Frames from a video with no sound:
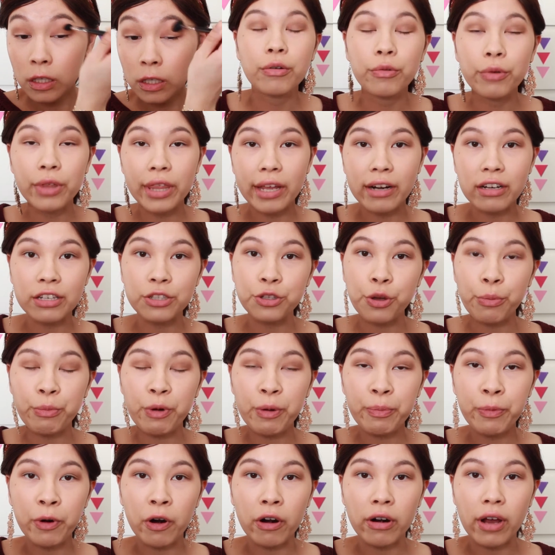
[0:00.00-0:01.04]
When there is no
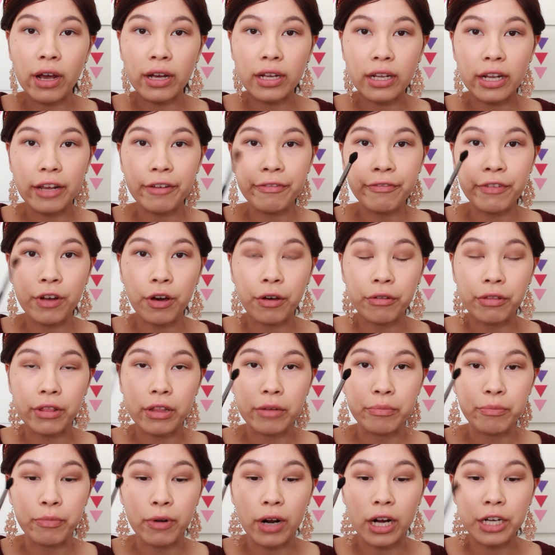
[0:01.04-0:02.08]
more product left on
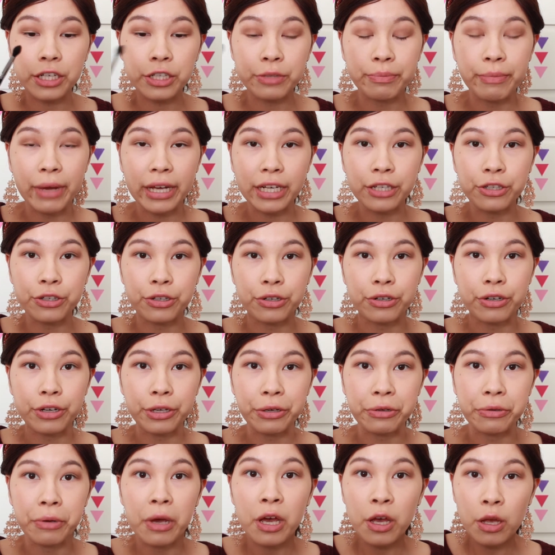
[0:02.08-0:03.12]
the brush, make sure
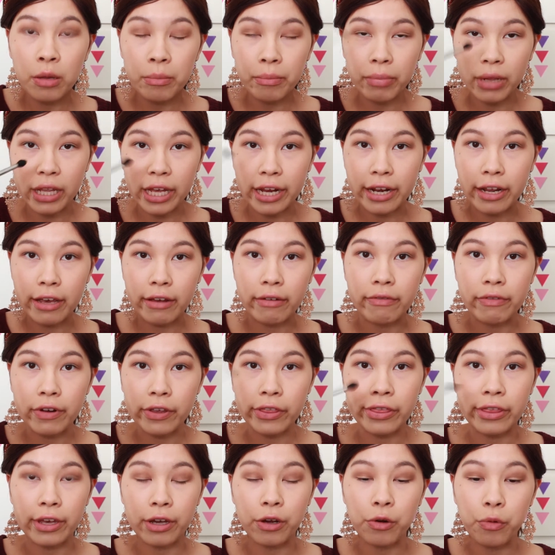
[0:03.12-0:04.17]
you blend
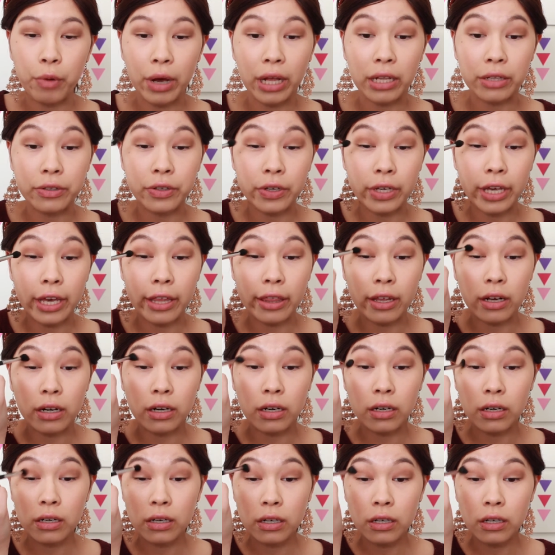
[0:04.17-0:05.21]
everything well together.